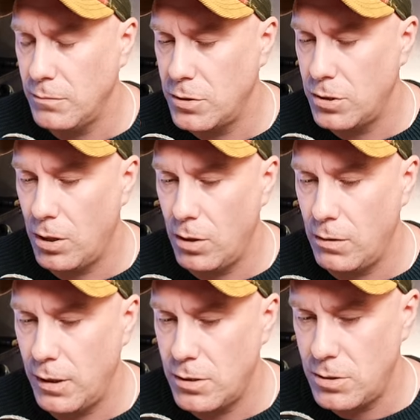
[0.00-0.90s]
So
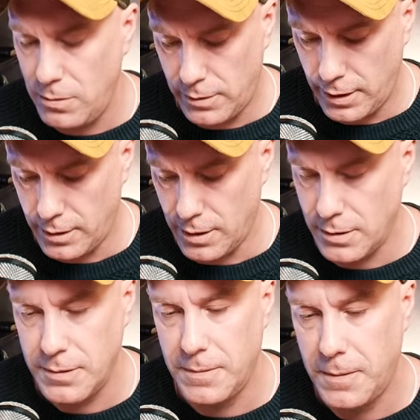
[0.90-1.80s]
let's do it like
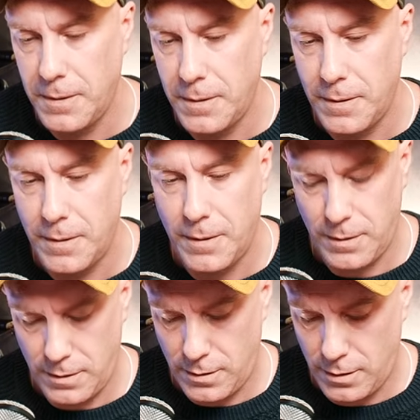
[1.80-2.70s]
this.
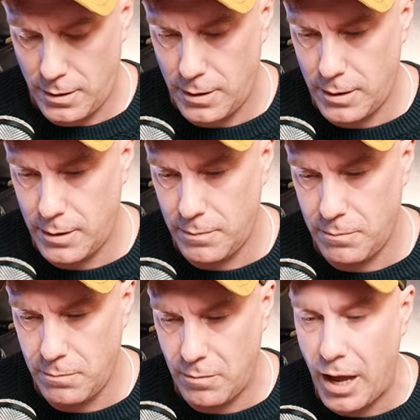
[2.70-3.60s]

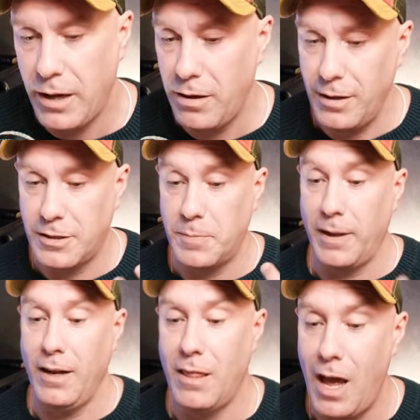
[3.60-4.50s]
I could
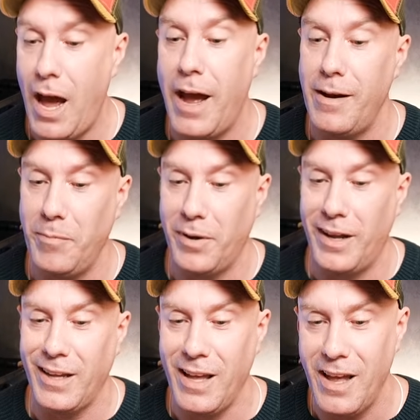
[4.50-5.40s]
explain that, but
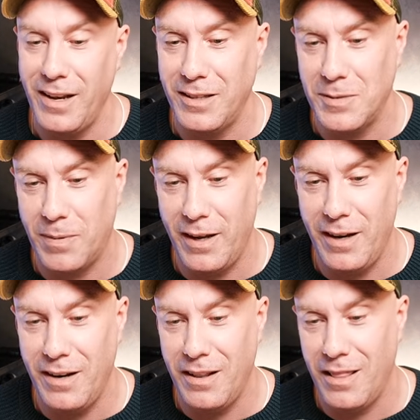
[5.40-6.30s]
I can't
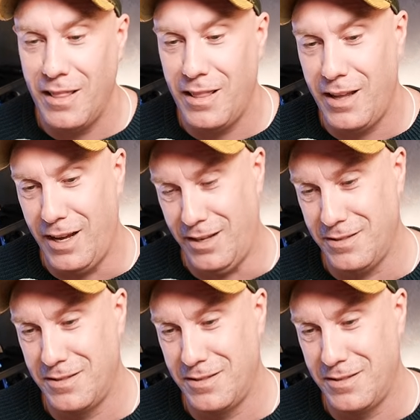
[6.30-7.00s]
explain this.